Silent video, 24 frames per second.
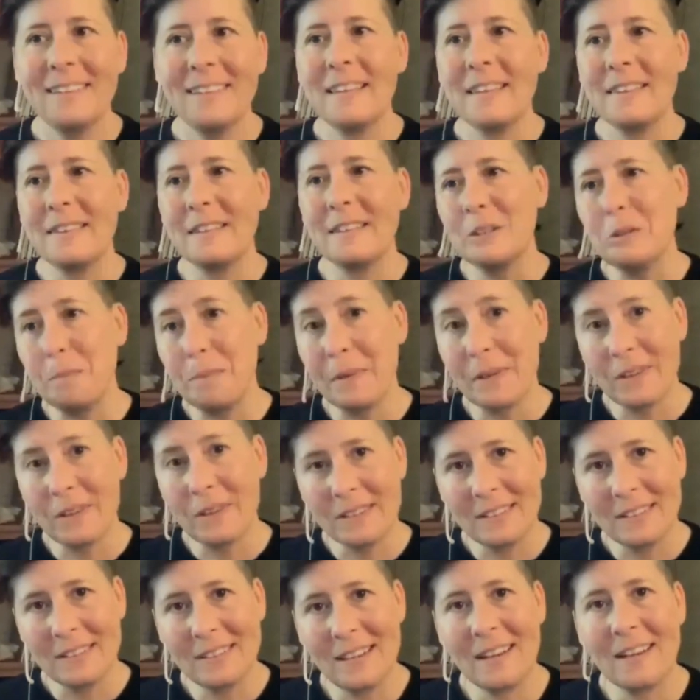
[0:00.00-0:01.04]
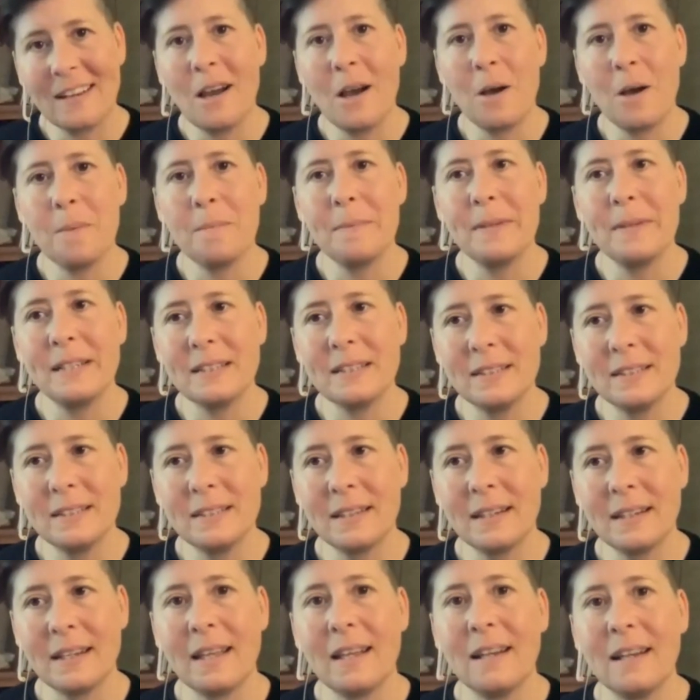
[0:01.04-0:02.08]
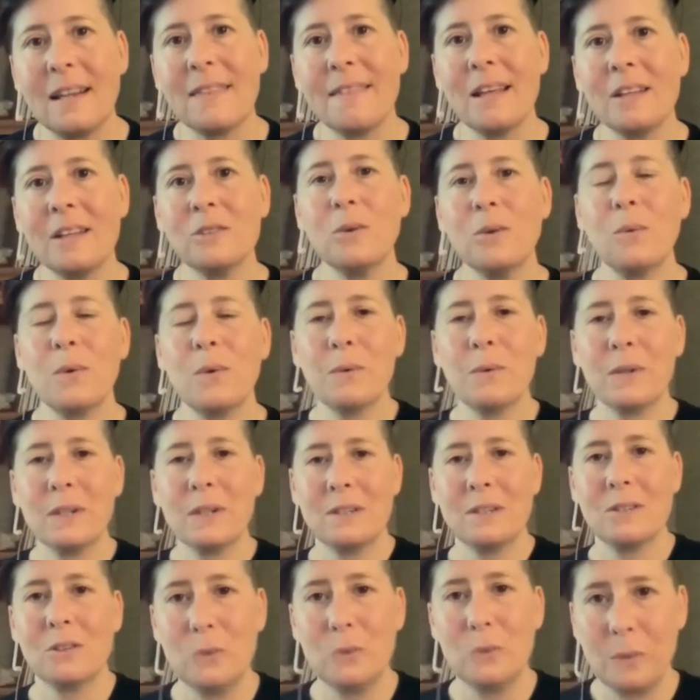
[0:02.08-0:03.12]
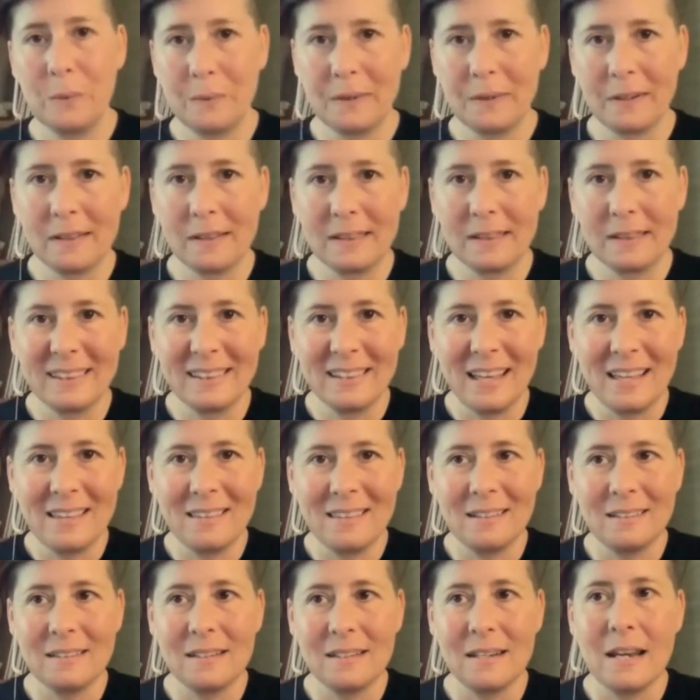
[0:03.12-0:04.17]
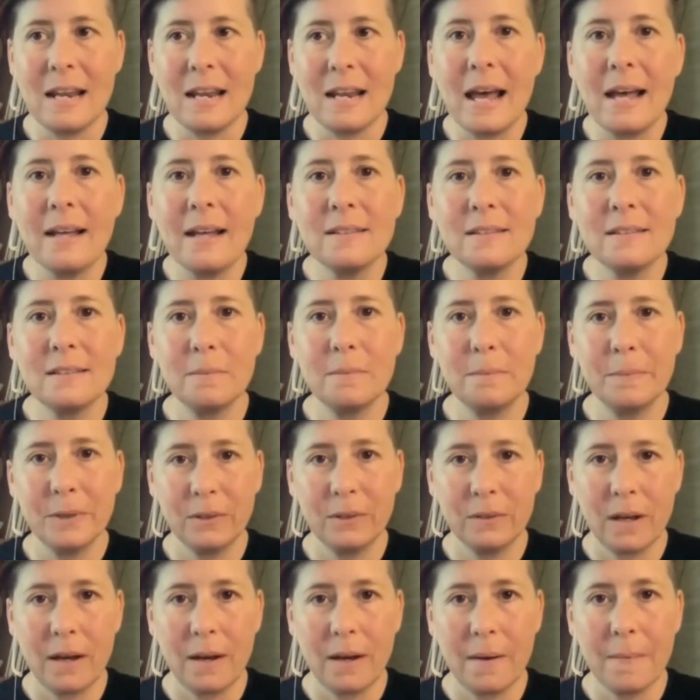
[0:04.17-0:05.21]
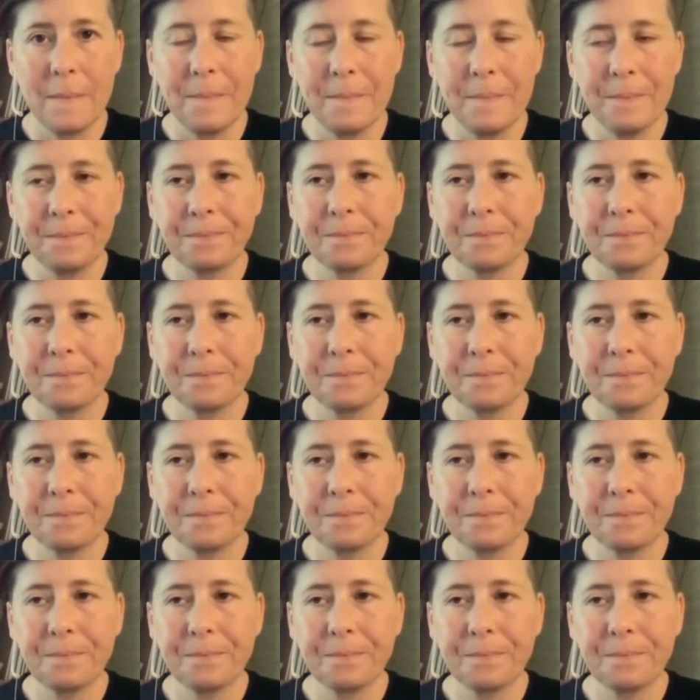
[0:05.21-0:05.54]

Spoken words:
that the spirits can come and sit in. And that's what we want to do. We want to let this nest build up.